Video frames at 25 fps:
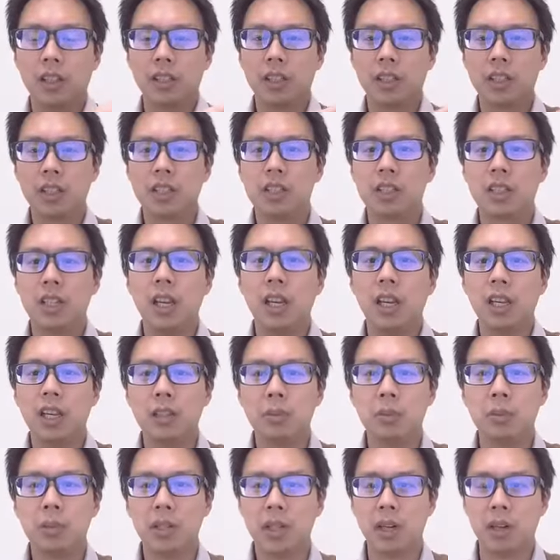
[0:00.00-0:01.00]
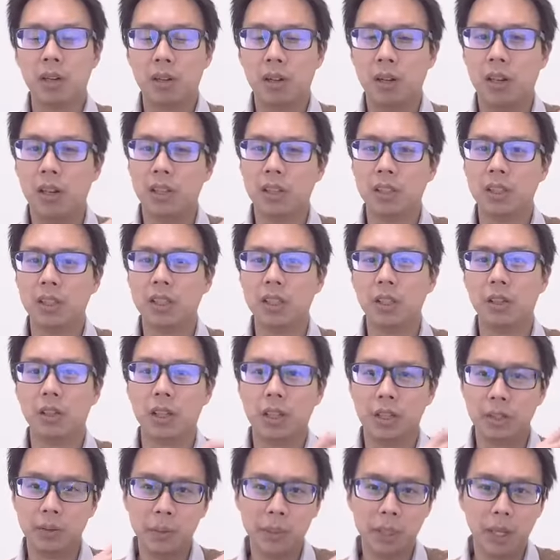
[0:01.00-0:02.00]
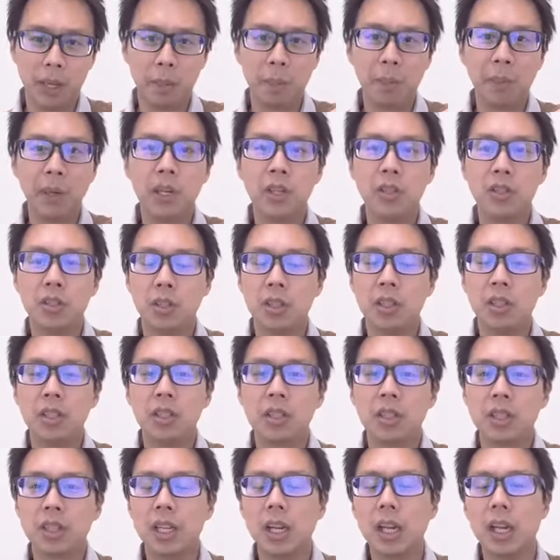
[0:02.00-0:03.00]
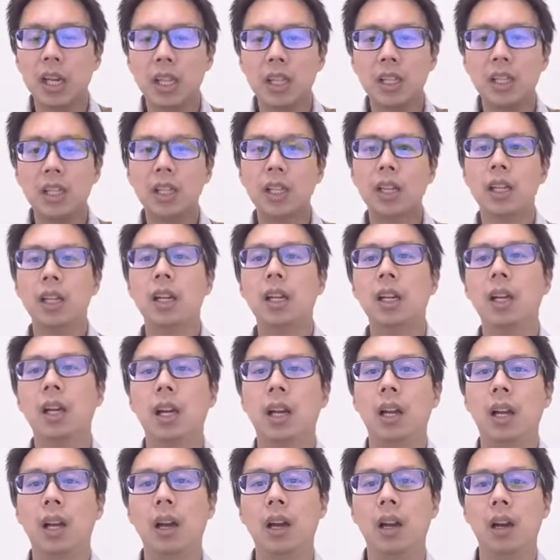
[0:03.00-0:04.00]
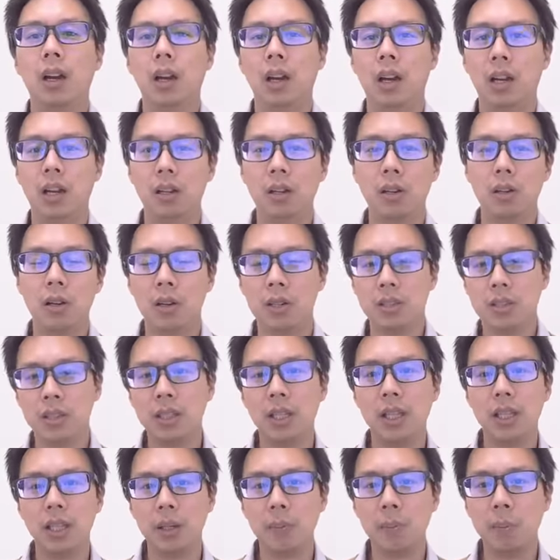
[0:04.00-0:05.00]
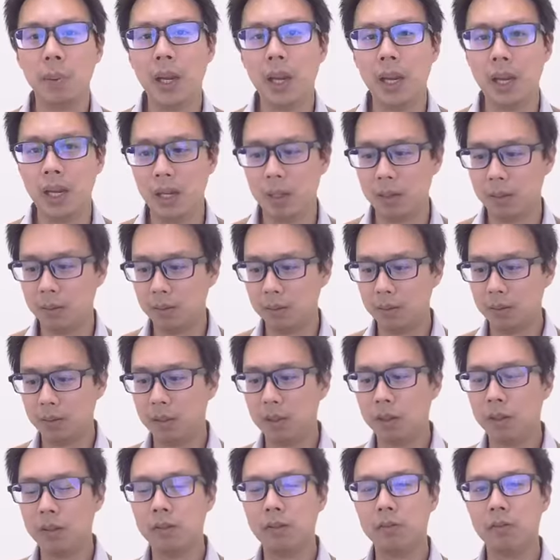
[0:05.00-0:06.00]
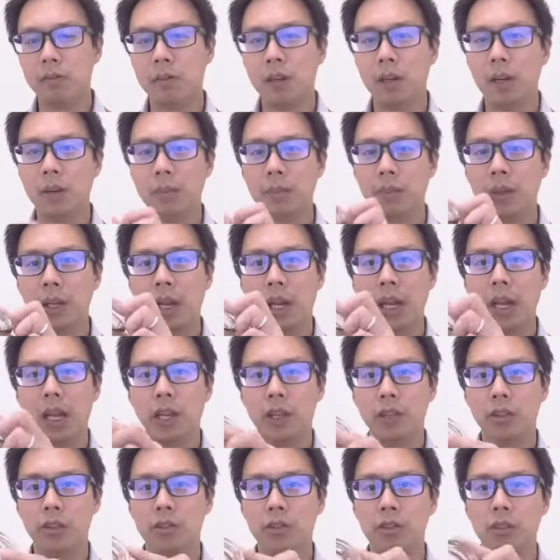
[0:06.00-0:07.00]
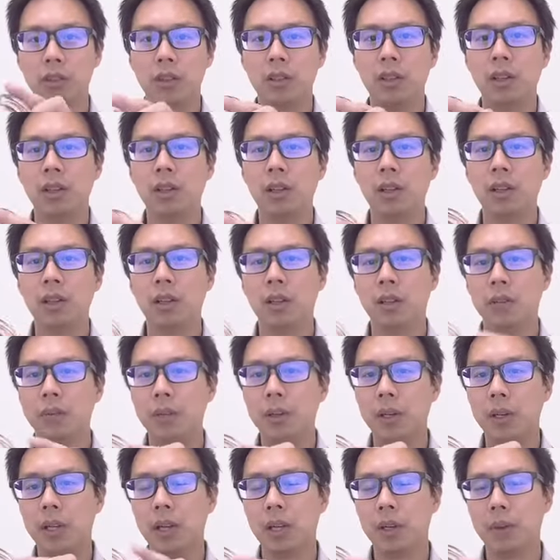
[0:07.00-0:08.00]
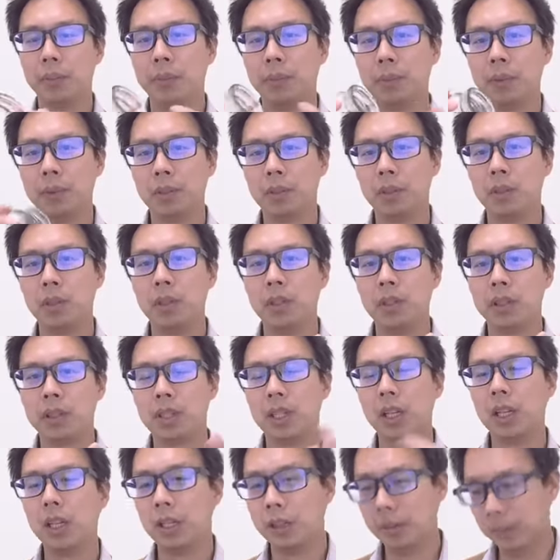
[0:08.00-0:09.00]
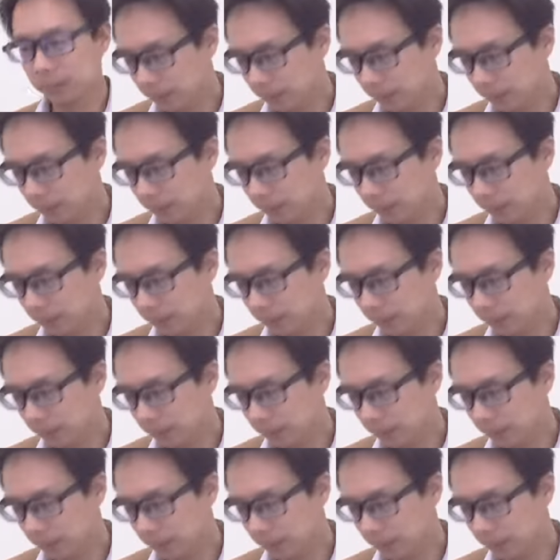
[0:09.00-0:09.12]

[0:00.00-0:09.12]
the skin without pinching the skin, causing any pain from the edge of the cup to the skin.